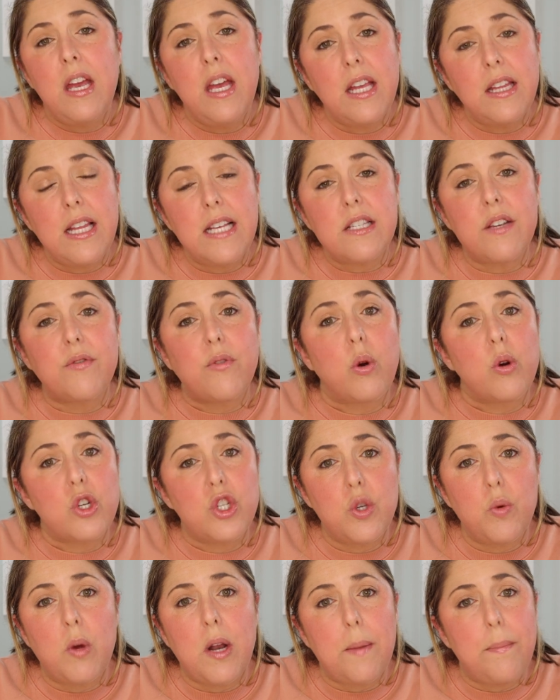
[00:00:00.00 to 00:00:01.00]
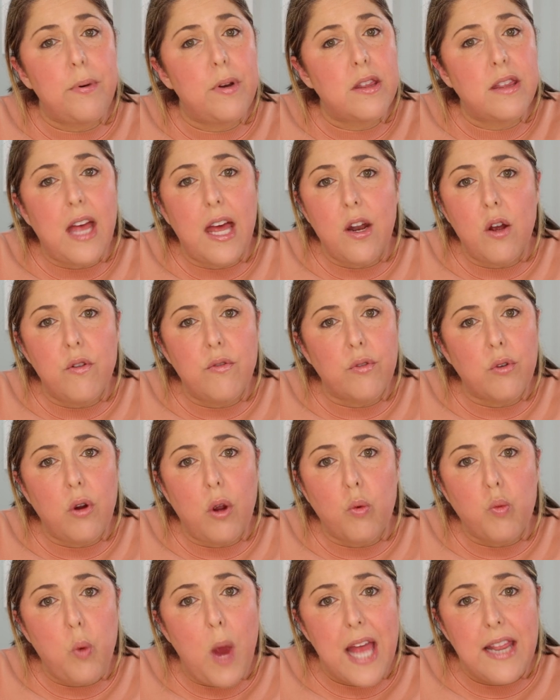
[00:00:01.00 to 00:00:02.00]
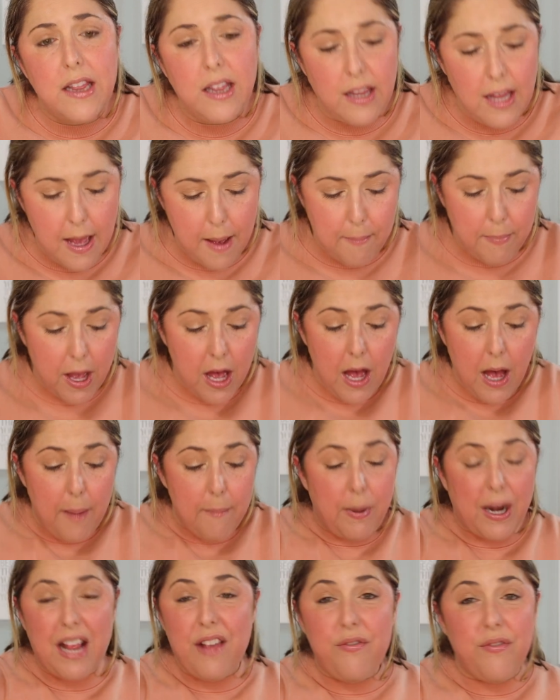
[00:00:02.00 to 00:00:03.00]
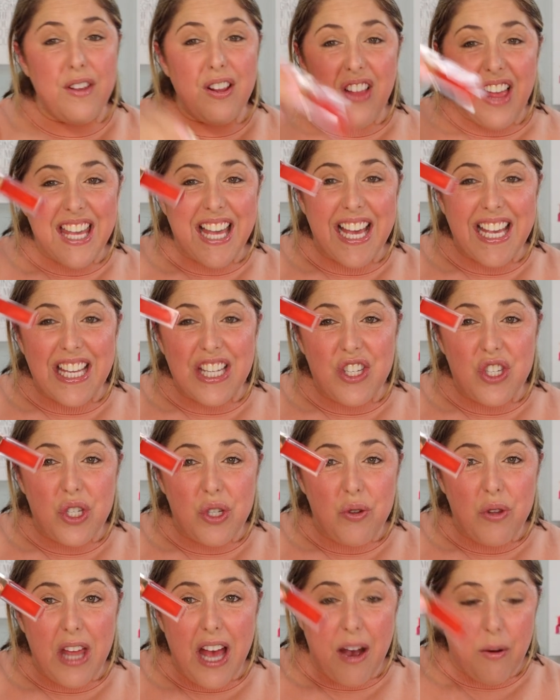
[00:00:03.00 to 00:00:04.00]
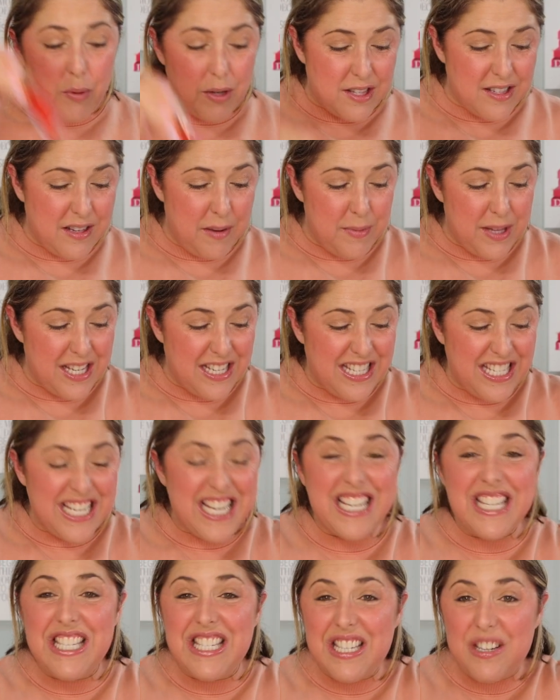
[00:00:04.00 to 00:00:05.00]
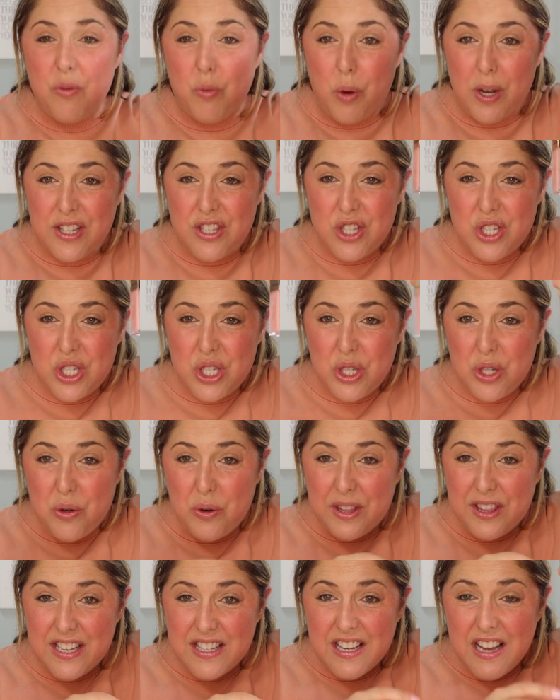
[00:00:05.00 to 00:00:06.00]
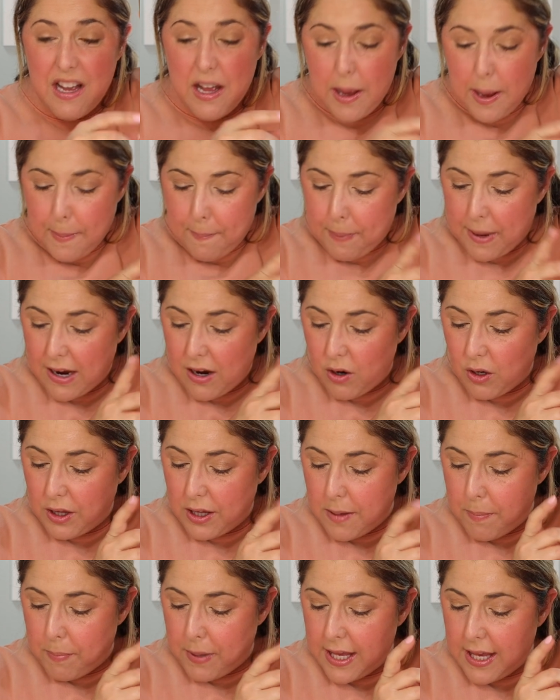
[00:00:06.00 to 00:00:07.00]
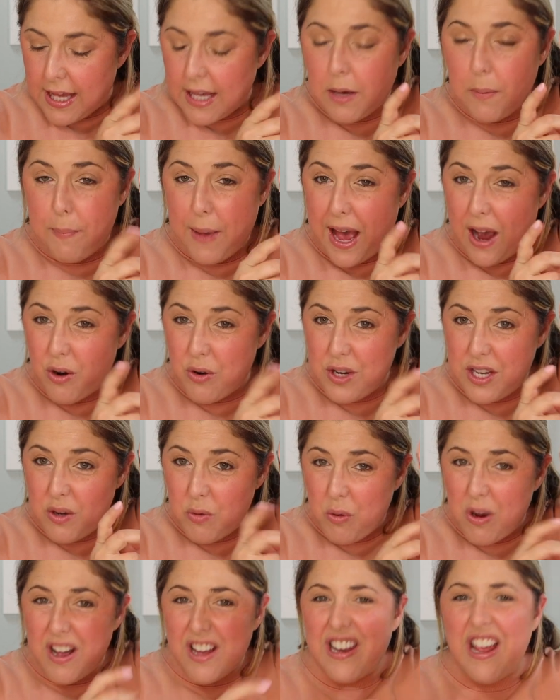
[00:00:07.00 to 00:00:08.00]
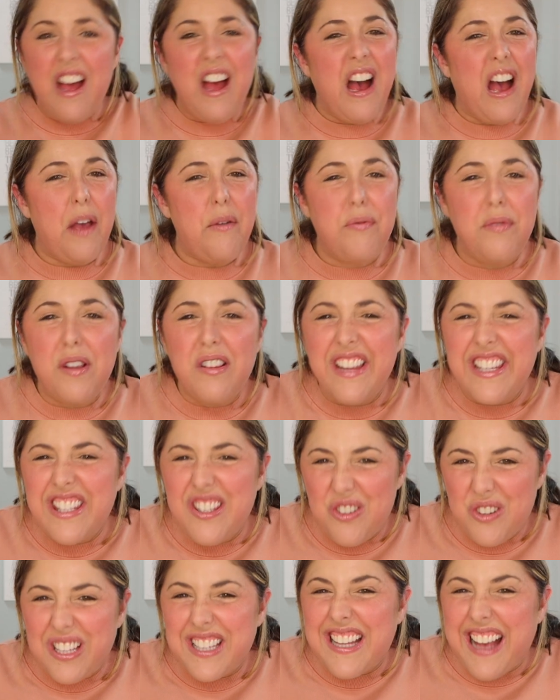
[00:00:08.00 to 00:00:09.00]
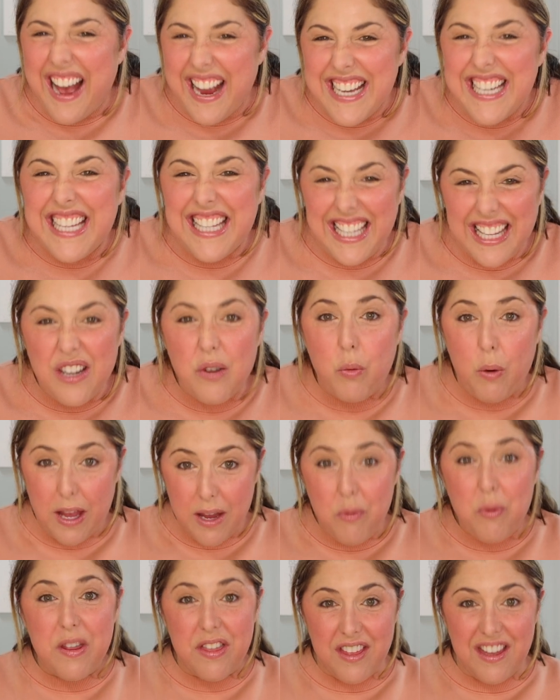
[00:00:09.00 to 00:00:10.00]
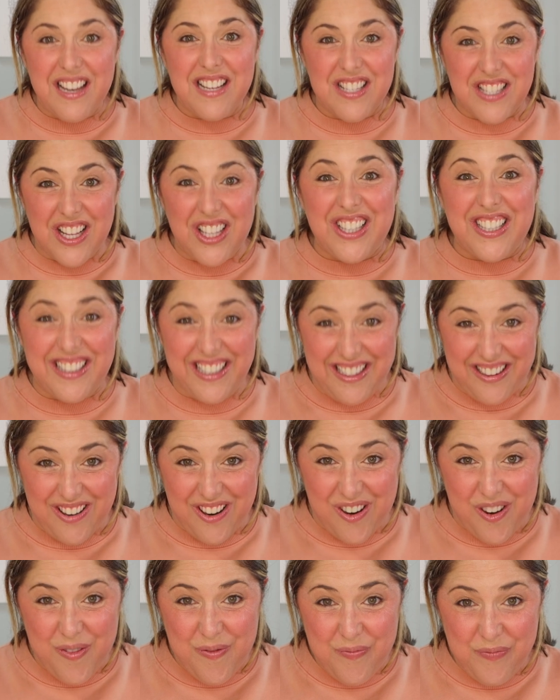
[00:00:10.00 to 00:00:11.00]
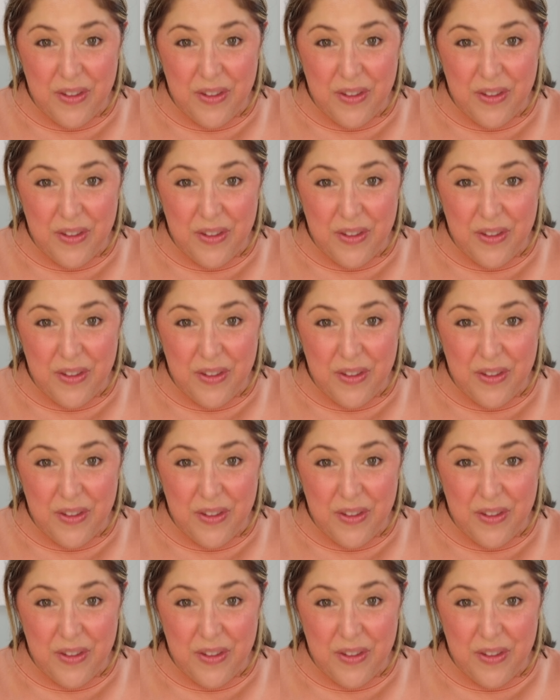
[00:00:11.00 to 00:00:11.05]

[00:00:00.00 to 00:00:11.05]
unless, of course, you want to put that over a red lip. But I feel like I could do that with some of these tinted ones, too, and this barely pink pouty one, I feel like you could kind of get away with it as clear